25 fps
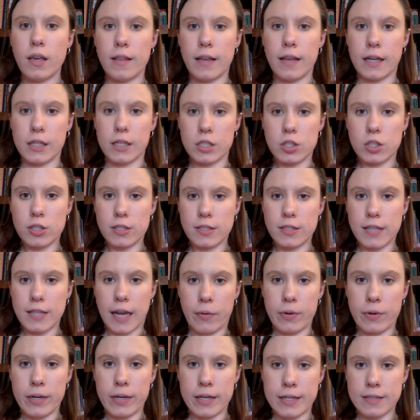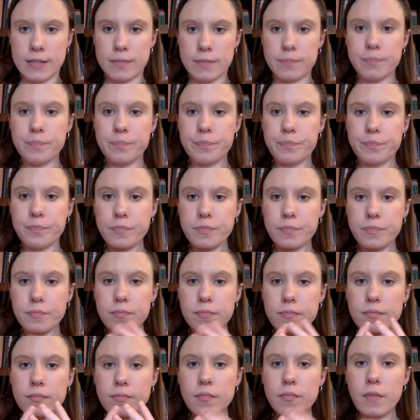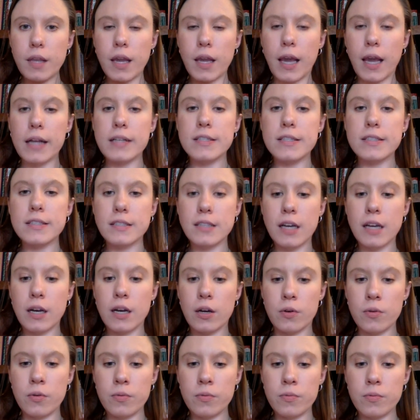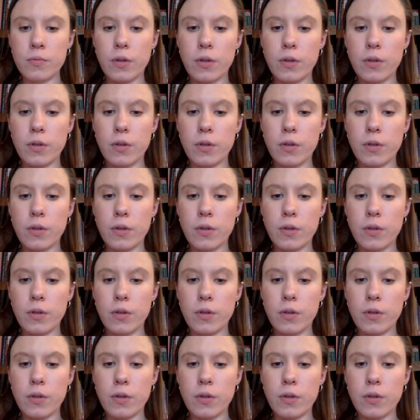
That's just how it is. So,